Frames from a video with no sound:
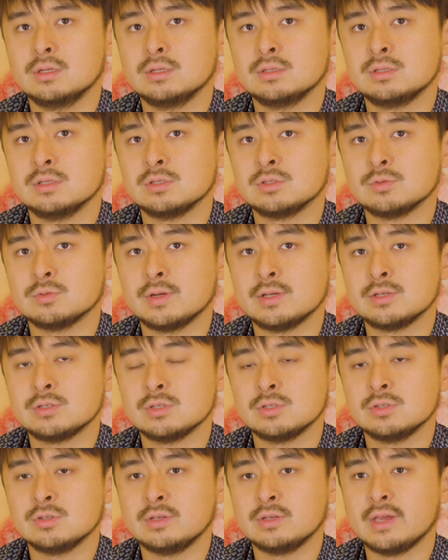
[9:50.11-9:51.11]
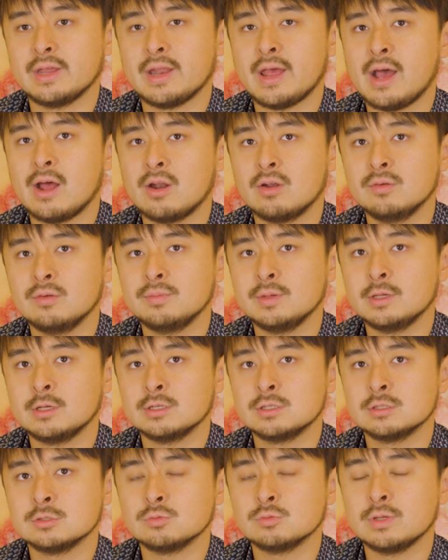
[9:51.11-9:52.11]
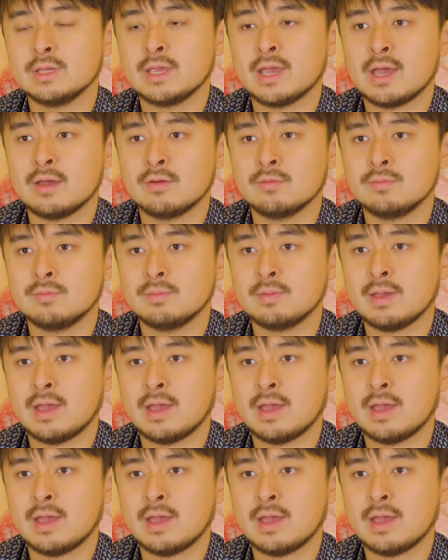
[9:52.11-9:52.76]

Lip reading: situation to get out of because we have